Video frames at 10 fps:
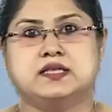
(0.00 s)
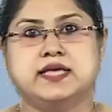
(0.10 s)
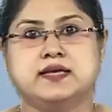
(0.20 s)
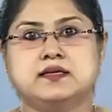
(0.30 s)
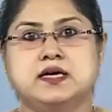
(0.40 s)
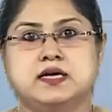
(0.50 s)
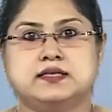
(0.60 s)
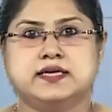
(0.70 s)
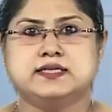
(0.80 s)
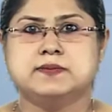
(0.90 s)
Then
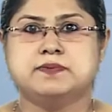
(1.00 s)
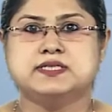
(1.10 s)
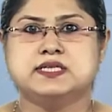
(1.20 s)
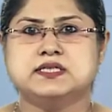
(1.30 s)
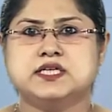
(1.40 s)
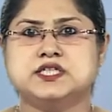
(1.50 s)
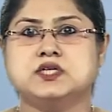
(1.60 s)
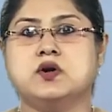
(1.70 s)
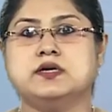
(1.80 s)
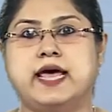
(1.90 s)
there is a
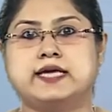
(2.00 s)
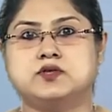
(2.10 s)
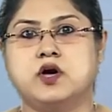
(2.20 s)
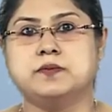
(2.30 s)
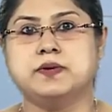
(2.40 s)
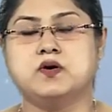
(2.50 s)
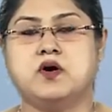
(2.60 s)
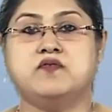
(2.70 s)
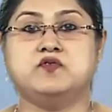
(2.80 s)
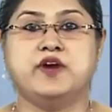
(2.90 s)
presentation on taxonomy
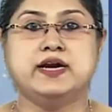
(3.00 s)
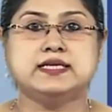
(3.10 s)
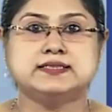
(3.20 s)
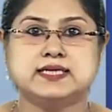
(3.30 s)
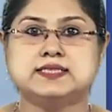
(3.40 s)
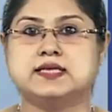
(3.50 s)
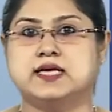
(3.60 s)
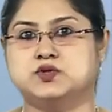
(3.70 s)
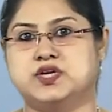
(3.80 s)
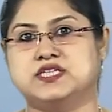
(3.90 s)
of 26
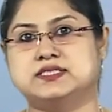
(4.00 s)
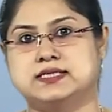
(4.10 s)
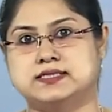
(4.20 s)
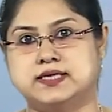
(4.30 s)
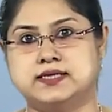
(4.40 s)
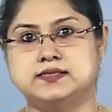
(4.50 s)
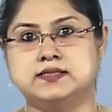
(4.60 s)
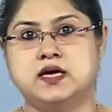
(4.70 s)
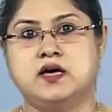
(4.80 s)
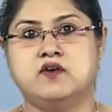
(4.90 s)
educational
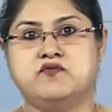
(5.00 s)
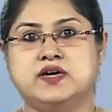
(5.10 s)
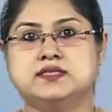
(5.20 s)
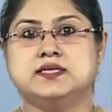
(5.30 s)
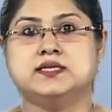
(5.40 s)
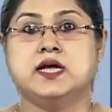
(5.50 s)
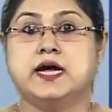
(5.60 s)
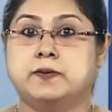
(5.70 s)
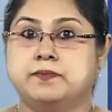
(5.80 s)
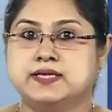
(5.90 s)
skills. Further,
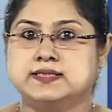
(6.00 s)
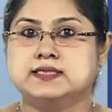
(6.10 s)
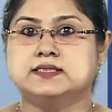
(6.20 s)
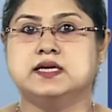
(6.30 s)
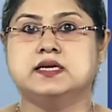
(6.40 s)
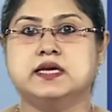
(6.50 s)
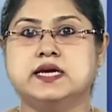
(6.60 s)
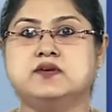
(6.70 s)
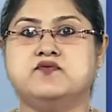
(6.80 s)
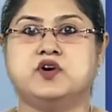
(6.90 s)
it presents the
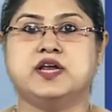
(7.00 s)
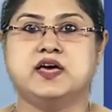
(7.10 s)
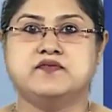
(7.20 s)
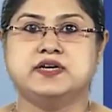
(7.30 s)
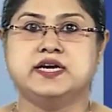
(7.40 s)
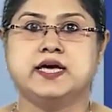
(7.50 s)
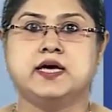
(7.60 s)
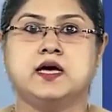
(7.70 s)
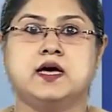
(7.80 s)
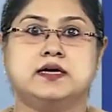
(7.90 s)
need for
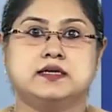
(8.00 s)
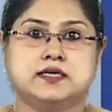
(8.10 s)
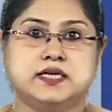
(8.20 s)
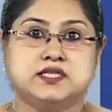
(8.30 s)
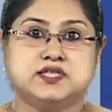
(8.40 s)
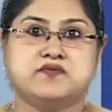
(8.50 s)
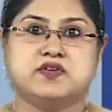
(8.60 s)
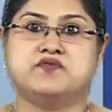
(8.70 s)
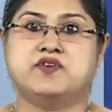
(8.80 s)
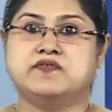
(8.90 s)
everyday uh, teaching
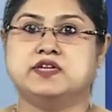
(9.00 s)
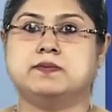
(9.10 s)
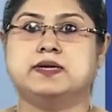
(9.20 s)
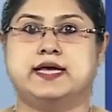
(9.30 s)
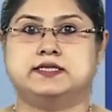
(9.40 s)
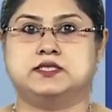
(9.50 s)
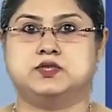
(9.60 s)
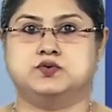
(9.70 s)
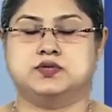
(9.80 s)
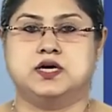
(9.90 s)
with favorable
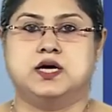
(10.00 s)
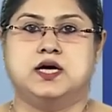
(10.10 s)
attitude.